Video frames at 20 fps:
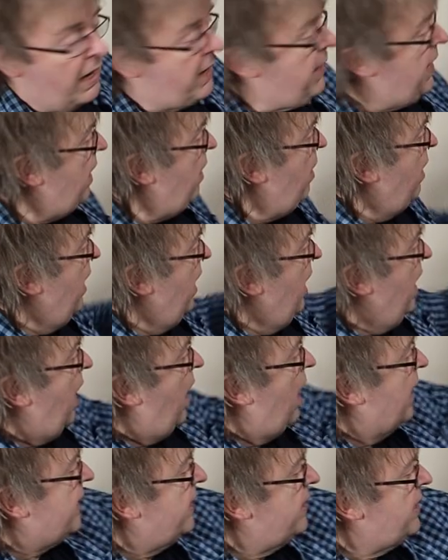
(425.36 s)
Now,
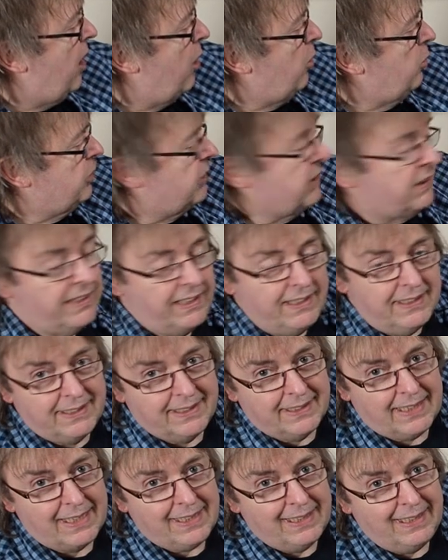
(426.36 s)
I can alter these
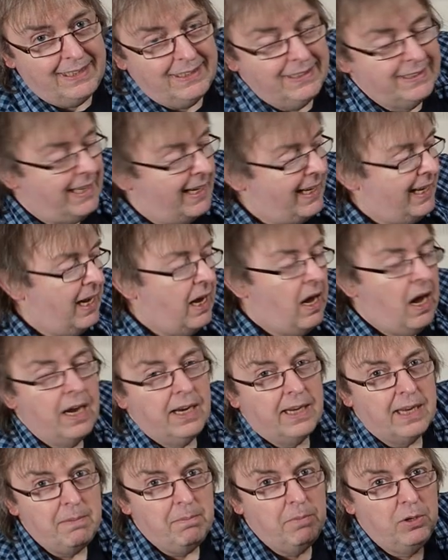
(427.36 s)
settings here,
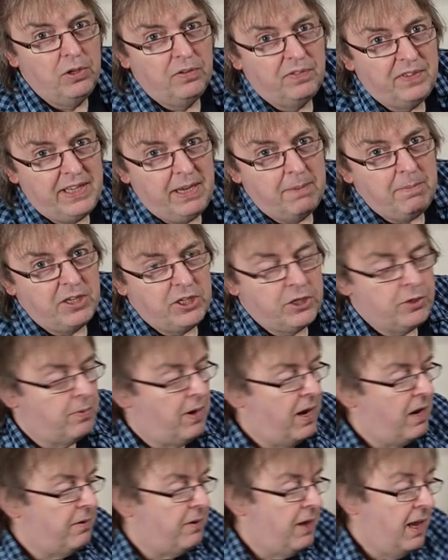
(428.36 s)
I can move the image
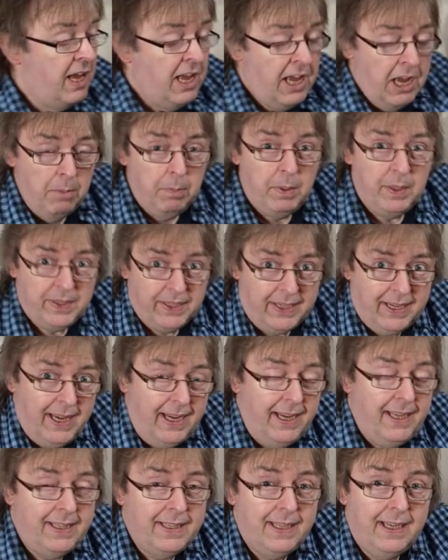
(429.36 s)
around, but the
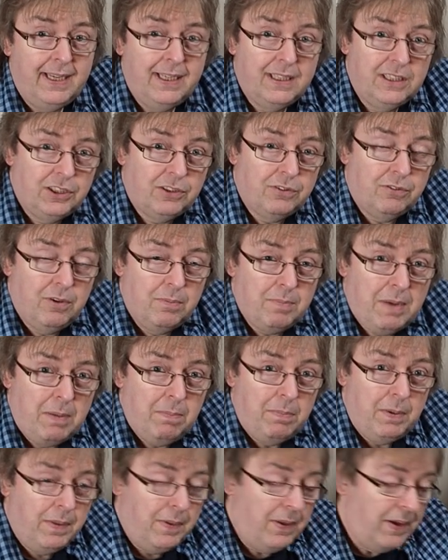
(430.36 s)
key thing is to
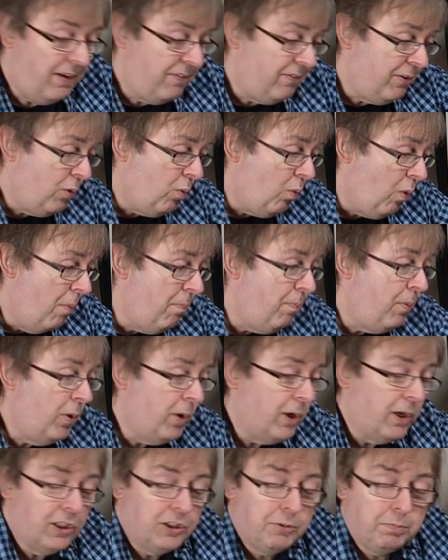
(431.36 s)
remember that if you want
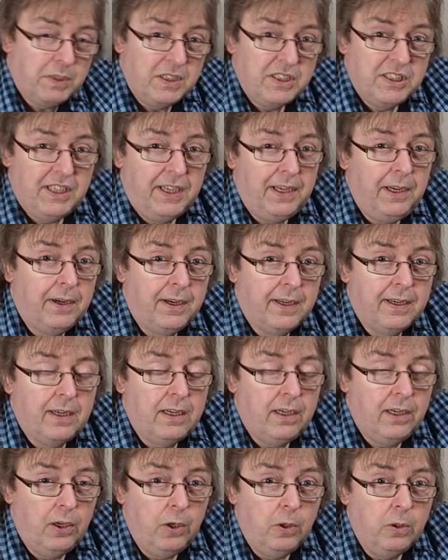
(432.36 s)
borderless printing, you're going
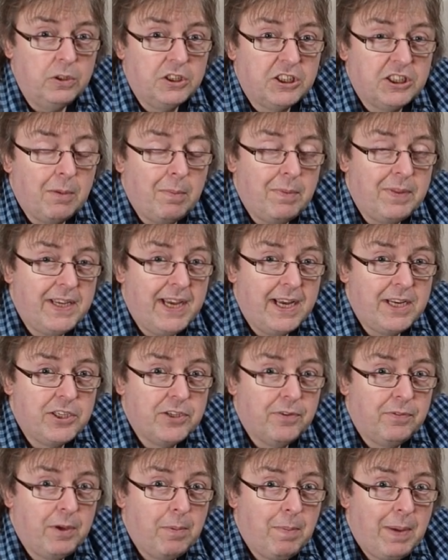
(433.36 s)
to lose some of the
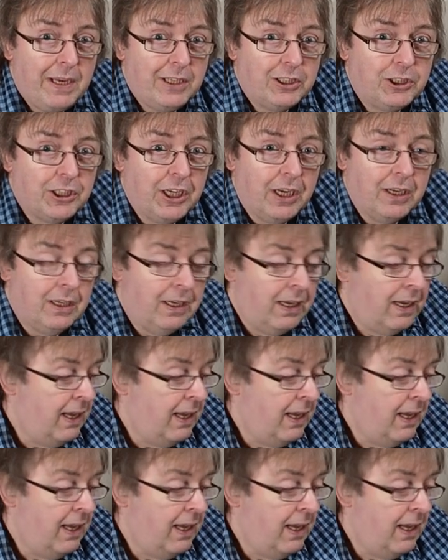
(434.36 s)
edge of your picture.